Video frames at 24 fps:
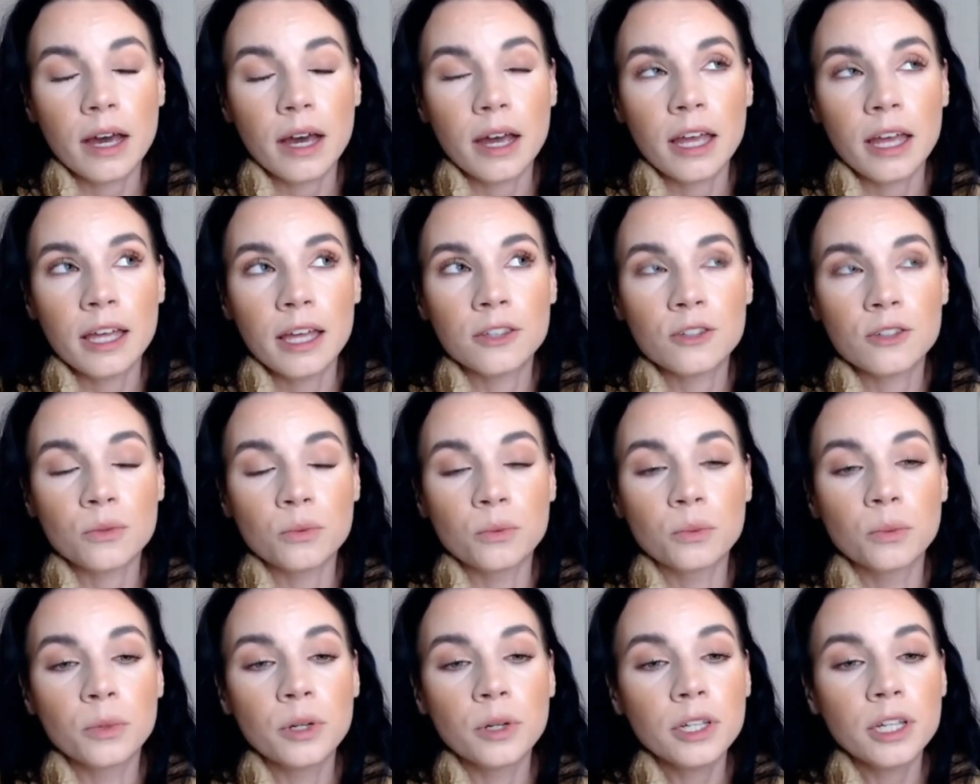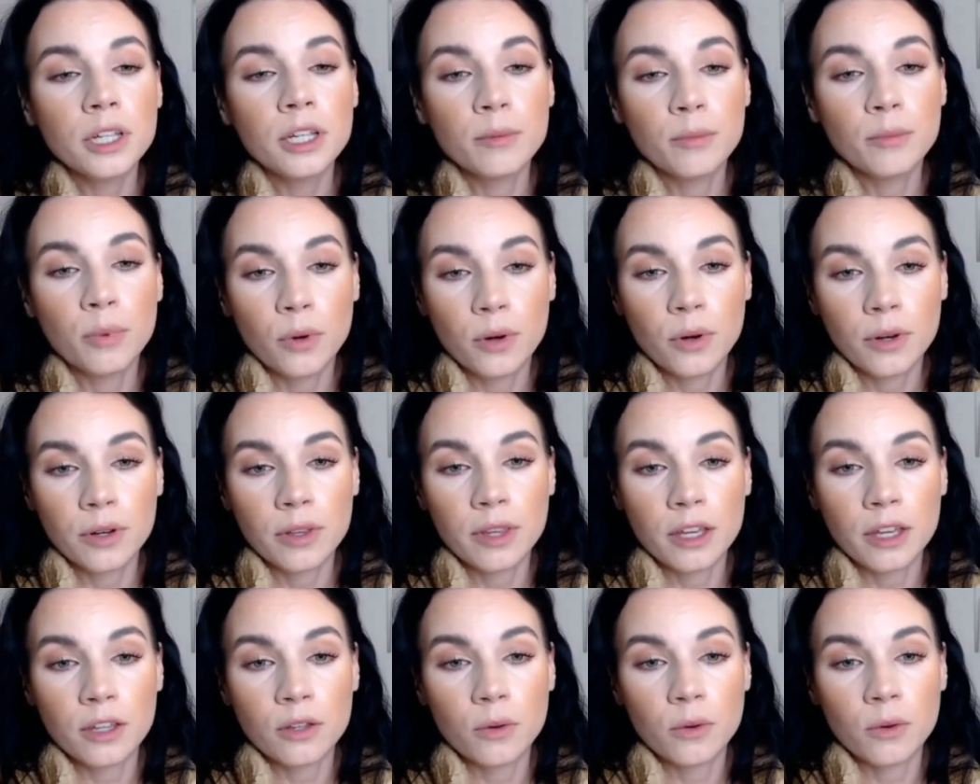it's really important
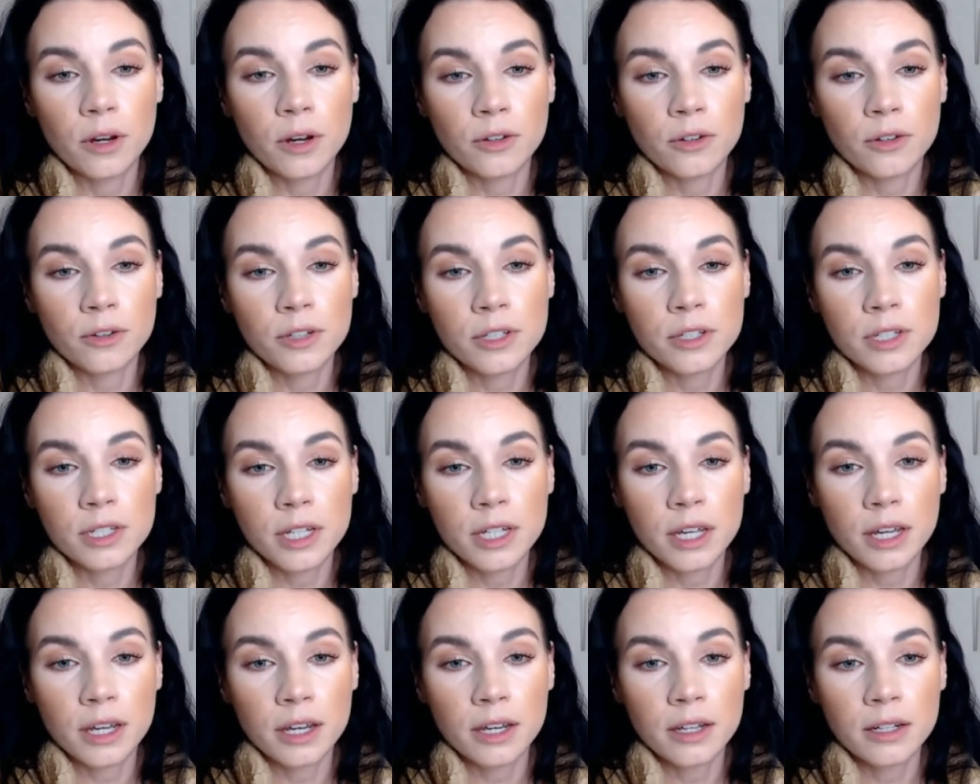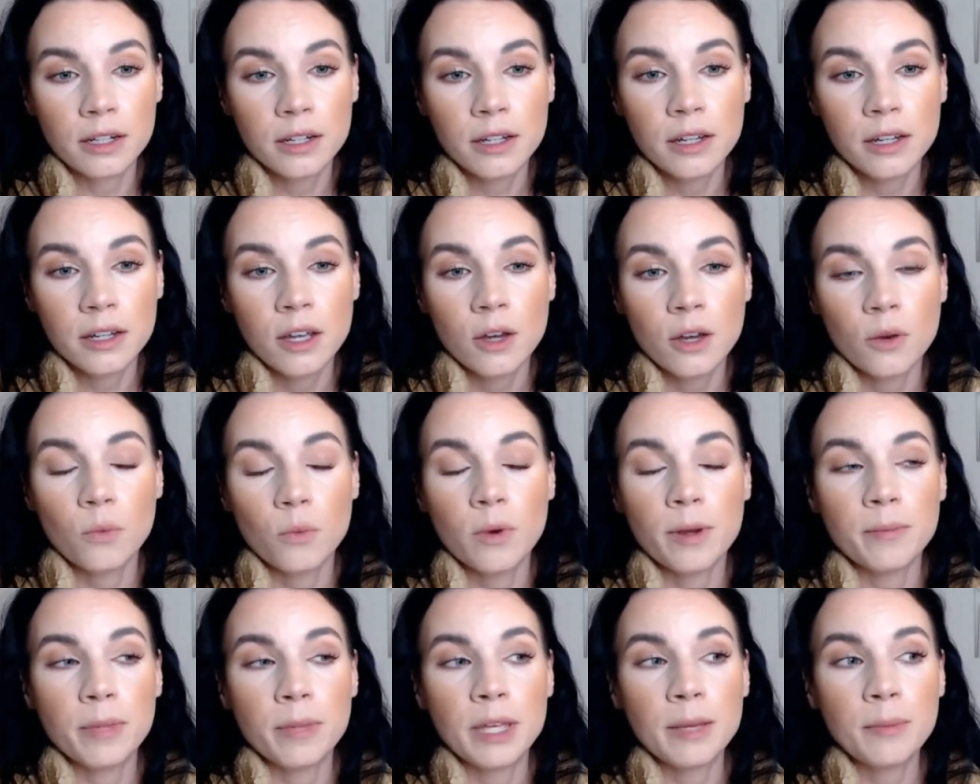that you understand
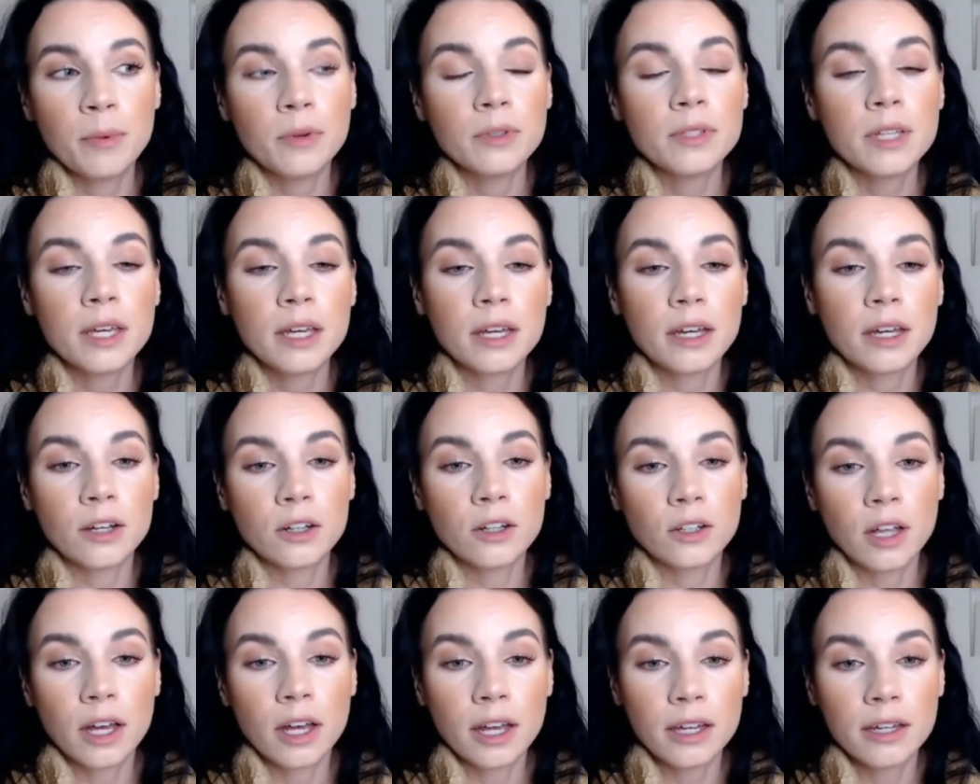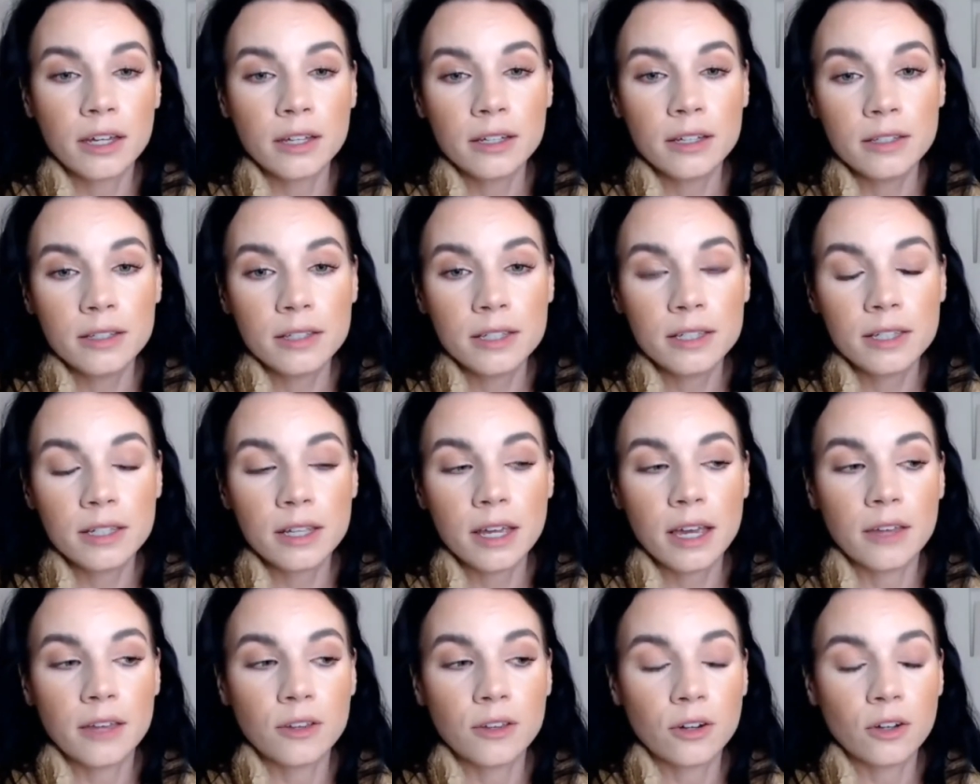when people take on clients
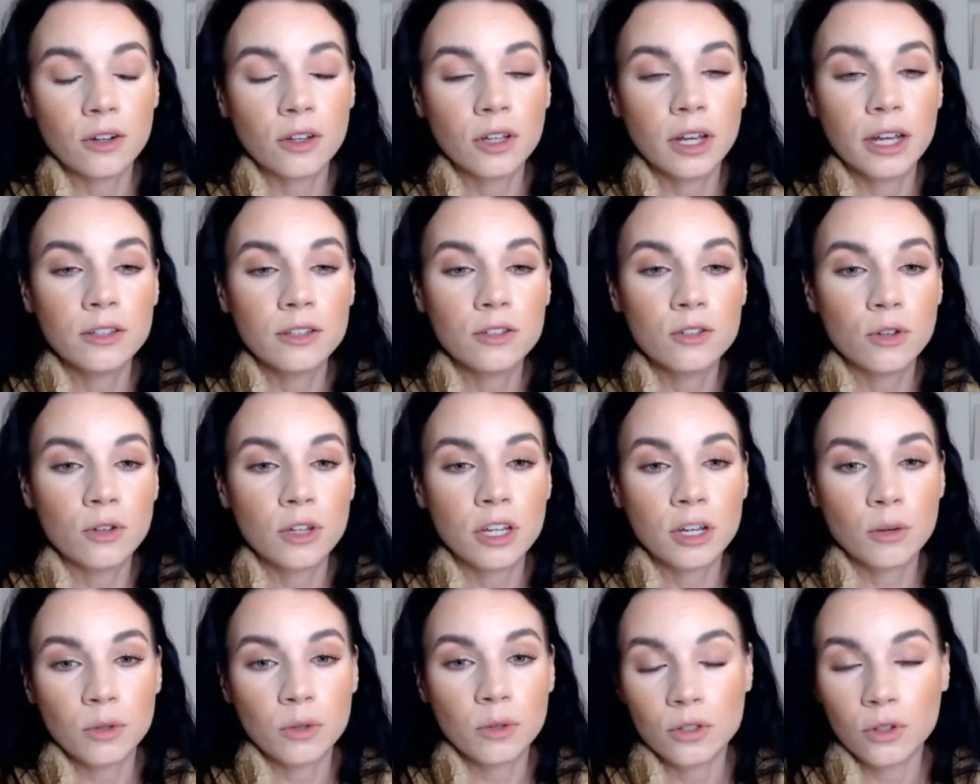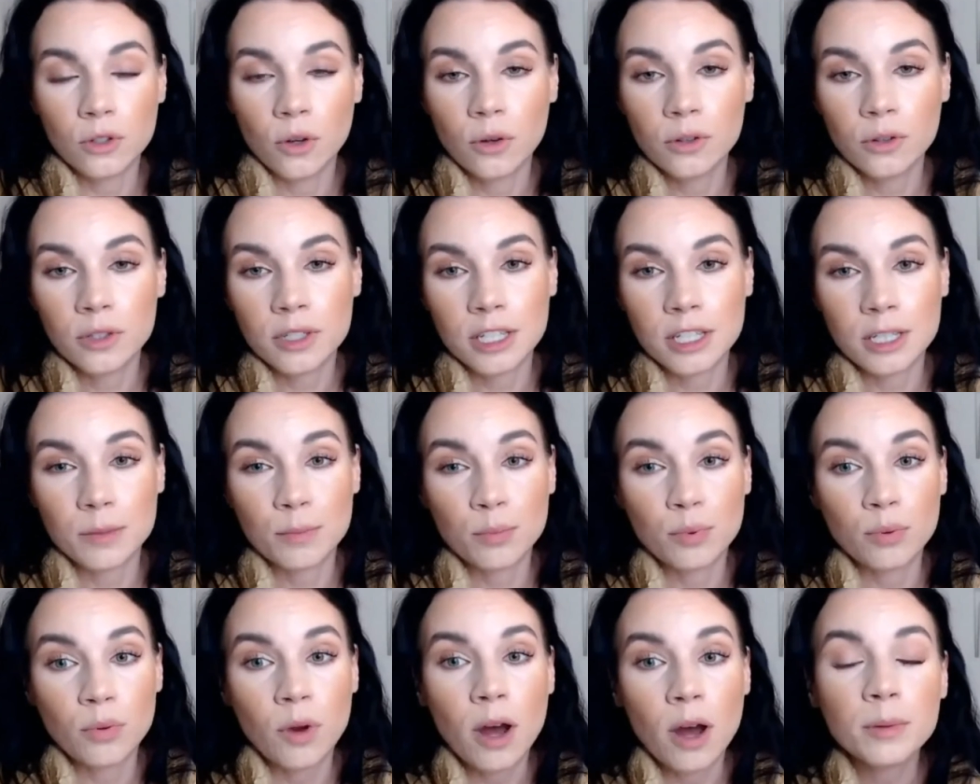and their clients don't get results, it's
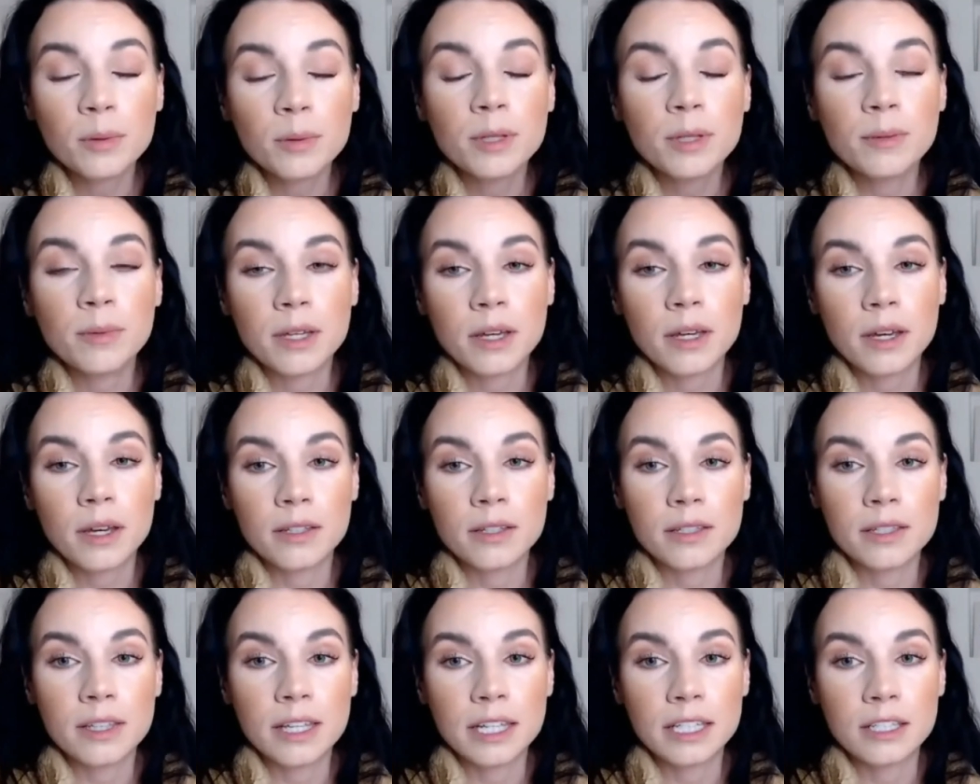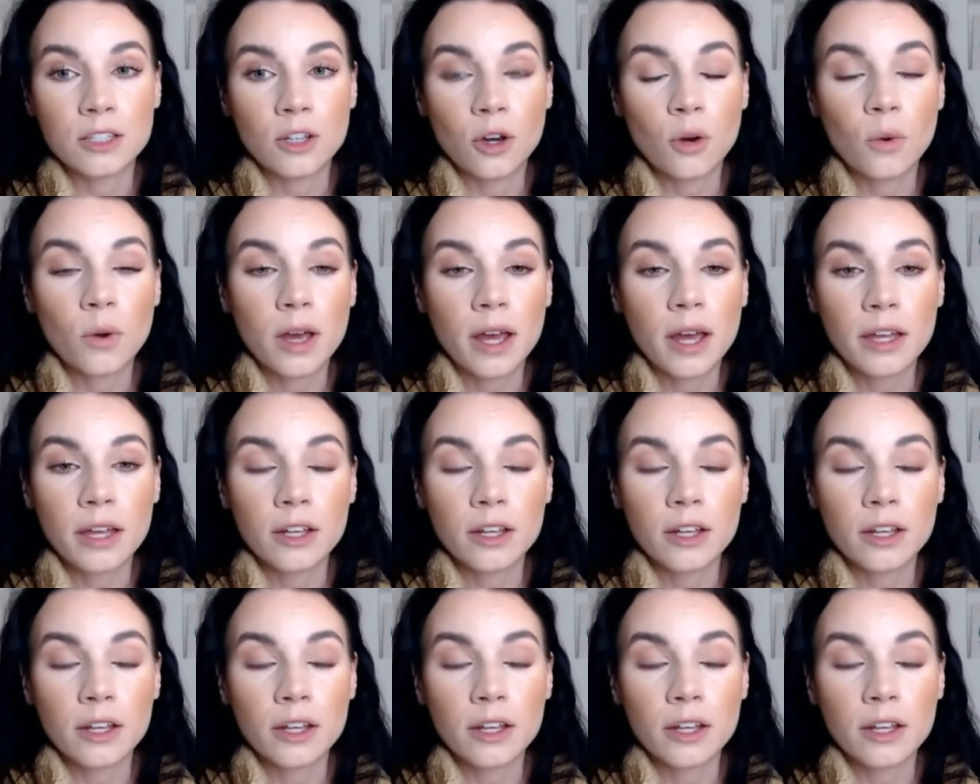probably because they don't